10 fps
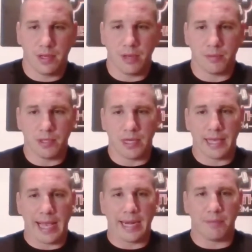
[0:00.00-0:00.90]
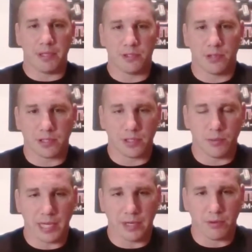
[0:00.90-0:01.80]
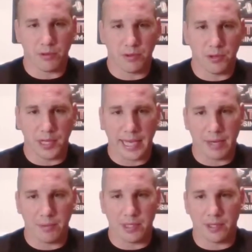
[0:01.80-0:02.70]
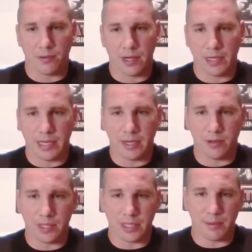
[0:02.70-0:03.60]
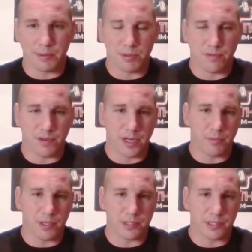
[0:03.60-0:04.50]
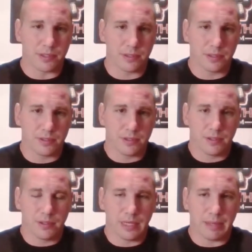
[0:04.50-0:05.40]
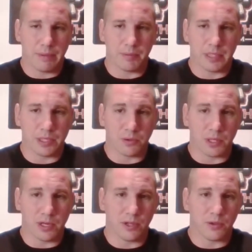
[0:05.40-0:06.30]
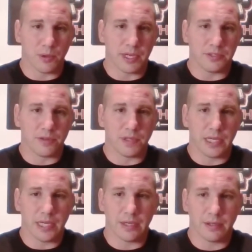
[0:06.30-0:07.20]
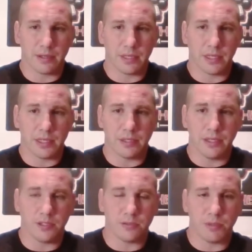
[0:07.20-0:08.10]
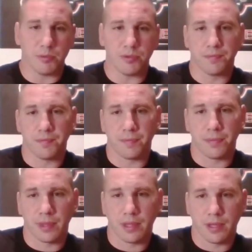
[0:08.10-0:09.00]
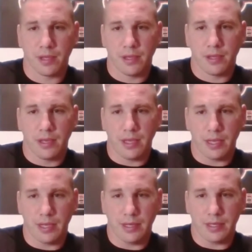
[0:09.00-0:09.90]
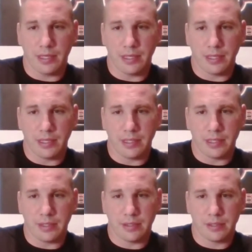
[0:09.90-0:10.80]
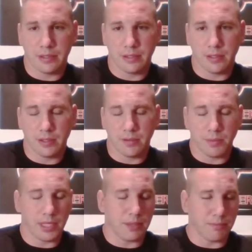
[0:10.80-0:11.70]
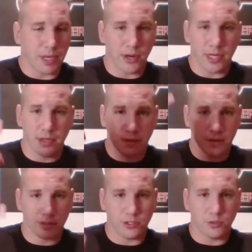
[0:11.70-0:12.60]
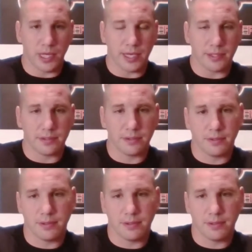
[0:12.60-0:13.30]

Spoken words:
I'm an academy instructor. We got a recruit academy in there right now, and it keeps me very busy. I'm literally on the range every day teaching people. And I'm getting married in 2 days.